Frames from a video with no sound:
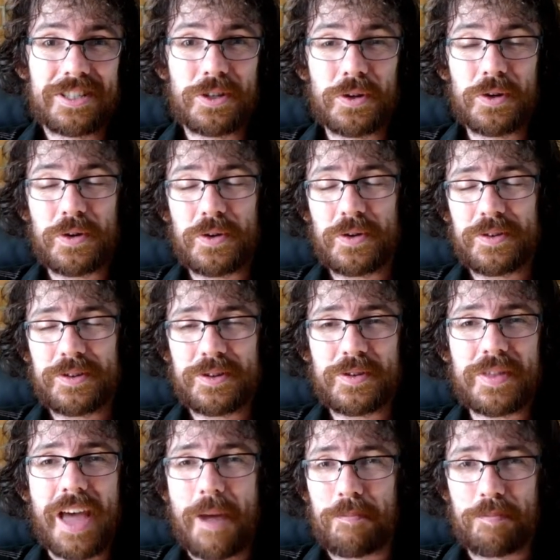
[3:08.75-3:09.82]
to do
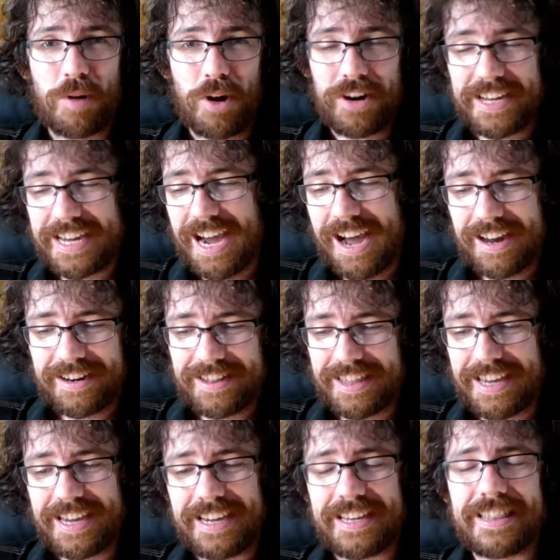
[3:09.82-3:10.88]
that bodyguard
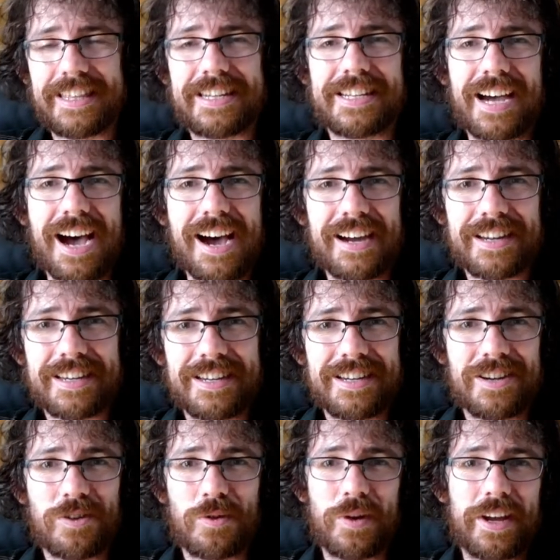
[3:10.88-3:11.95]
thing in the dark
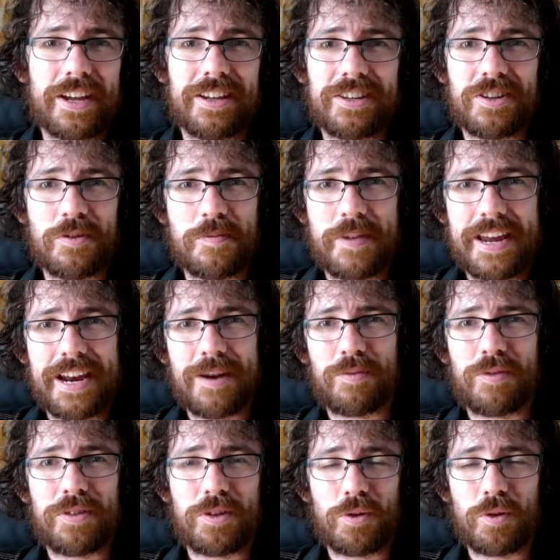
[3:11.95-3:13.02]
where you meet up
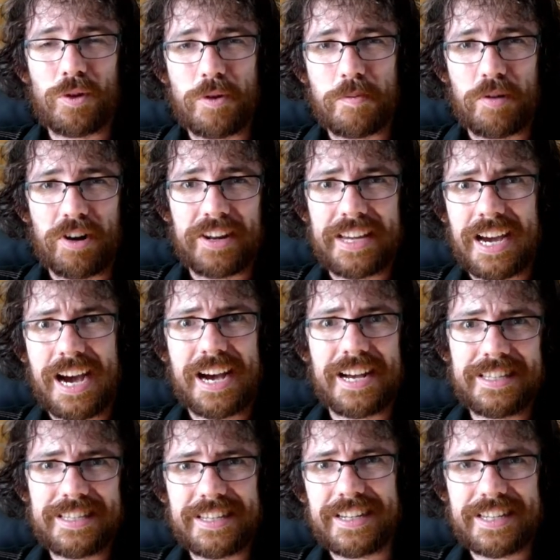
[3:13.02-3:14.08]
with all the
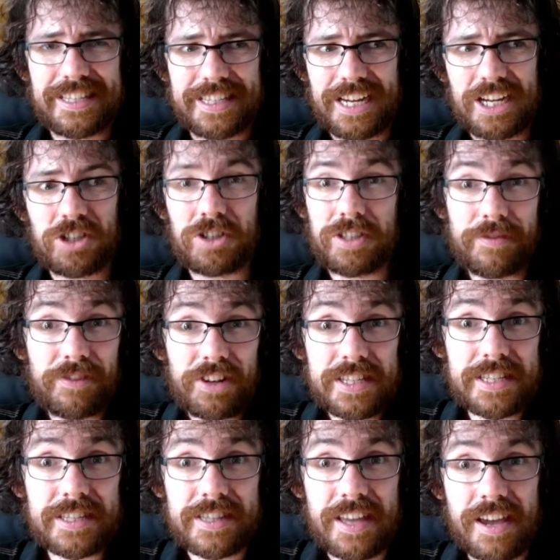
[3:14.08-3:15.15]
bodyguards and Cassandra
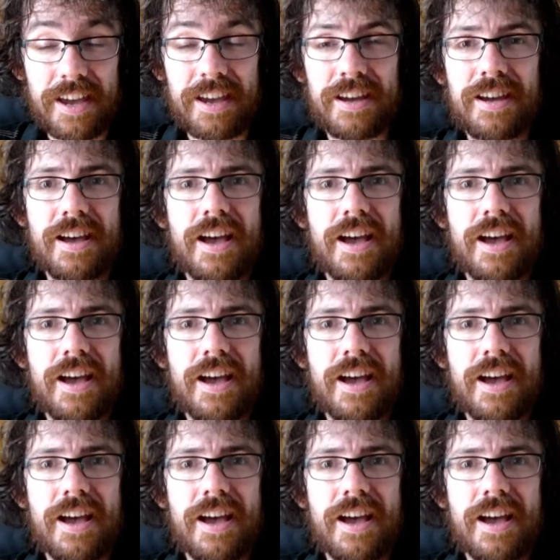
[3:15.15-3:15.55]
DeVries is there.